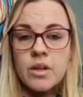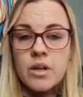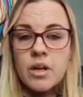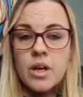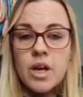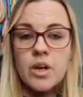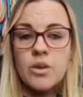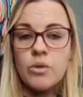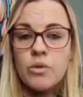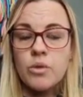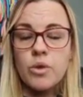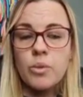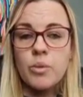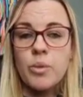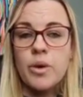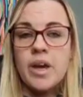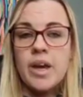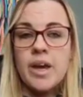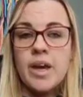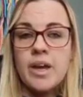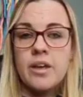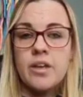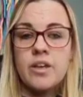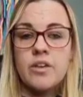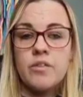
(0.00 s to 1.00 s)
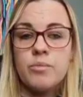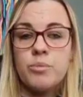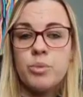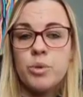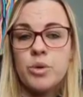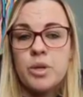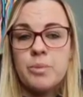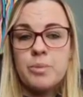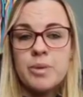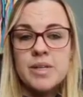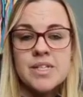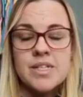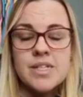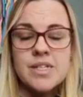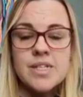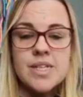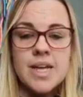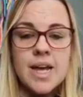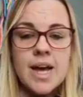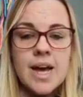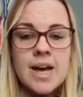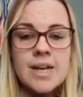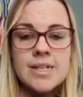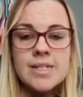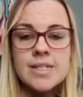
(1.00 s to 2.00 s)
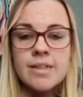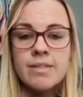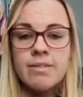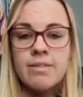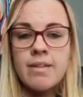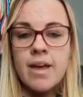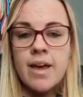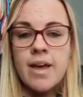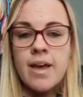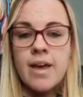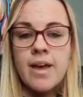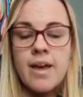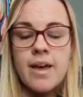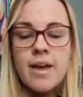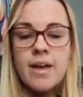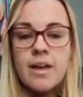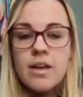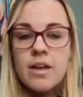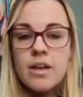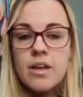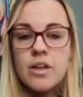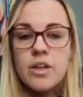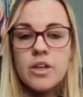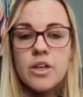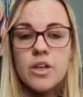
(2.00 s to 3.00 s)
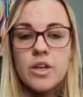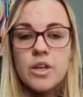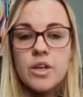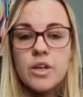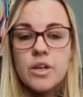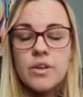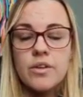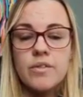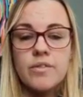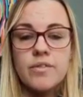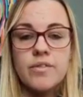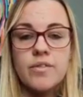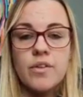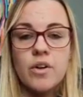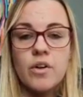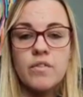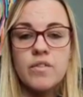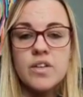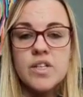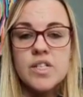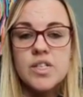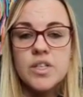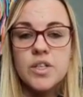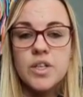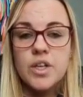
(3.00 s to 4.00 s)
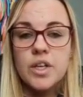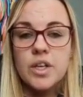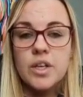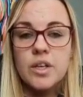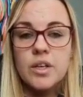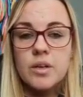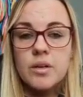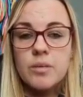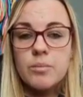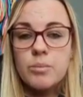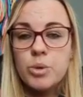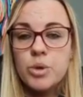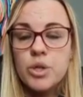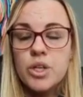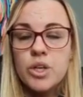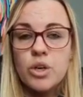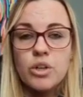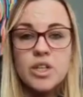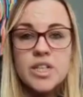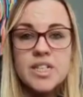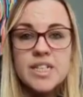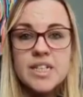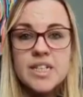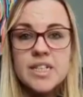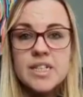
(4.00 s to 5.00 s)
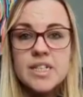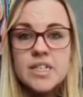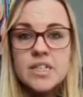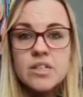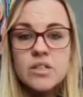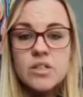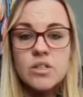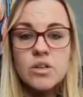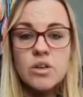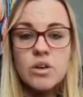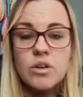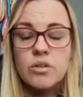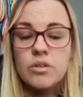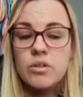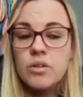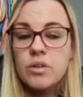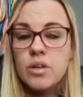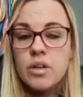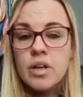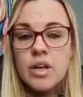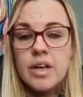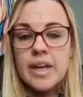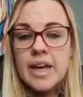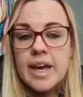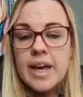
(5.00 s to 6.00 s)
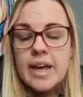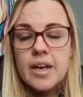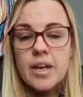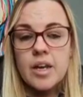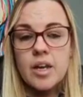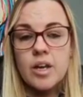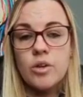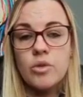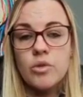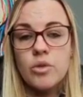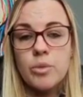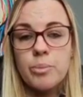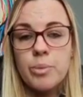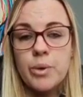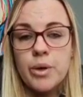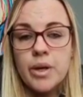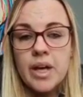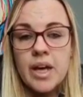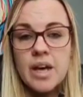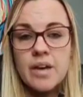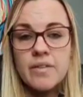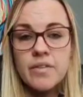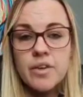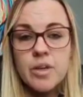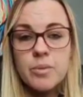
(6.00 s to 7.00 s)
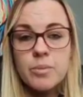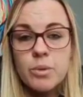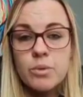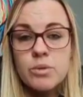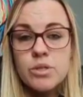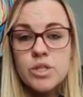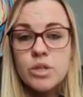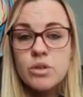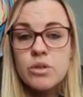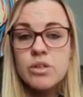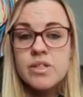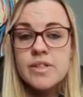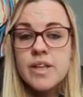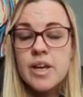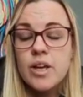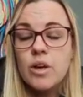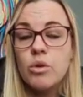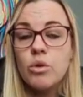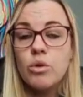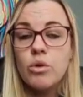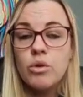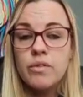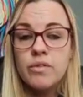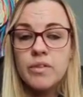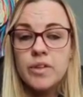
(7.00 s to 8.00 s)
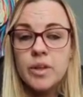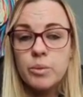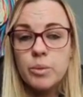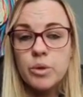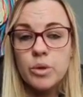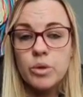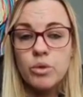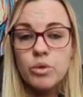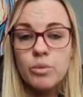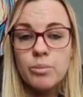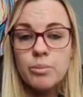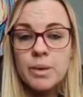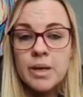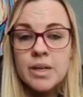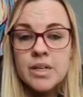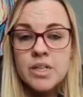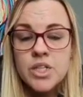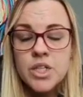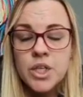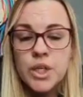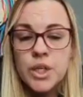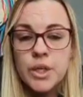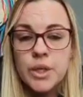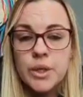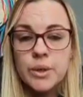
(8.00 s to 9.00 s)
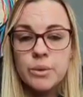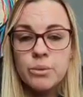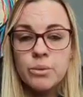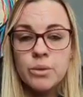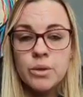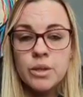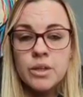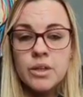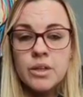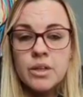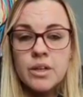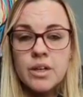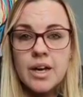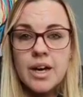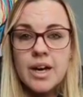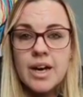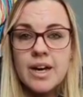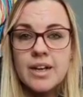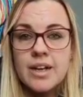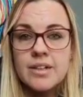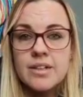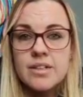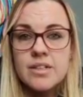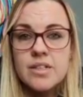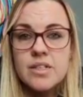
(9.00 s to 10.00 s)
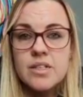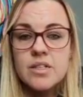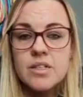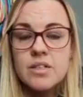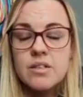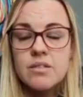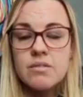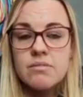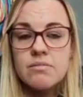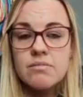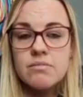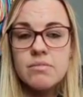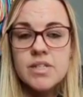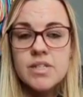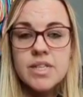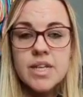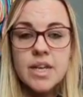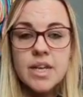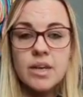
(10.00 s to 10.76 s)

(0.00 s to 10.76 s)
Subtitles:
Another way, you've put your business card in there. You've obviously put all your details on. Again, another PRV booster, because they hopefully will come back to you and say,